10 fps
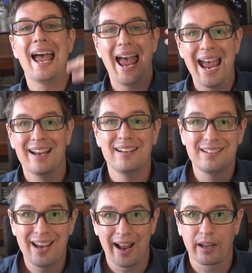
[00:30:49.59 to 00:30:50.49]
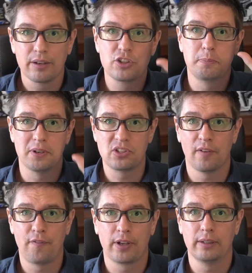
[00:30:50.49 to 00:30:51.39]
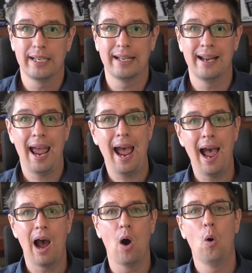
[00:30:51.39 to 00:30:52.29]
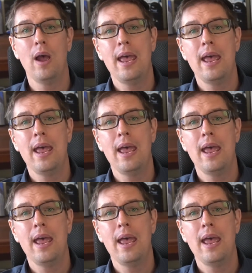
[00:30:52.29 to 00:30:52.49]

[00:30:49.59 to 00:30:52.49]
Edtech specifically, and how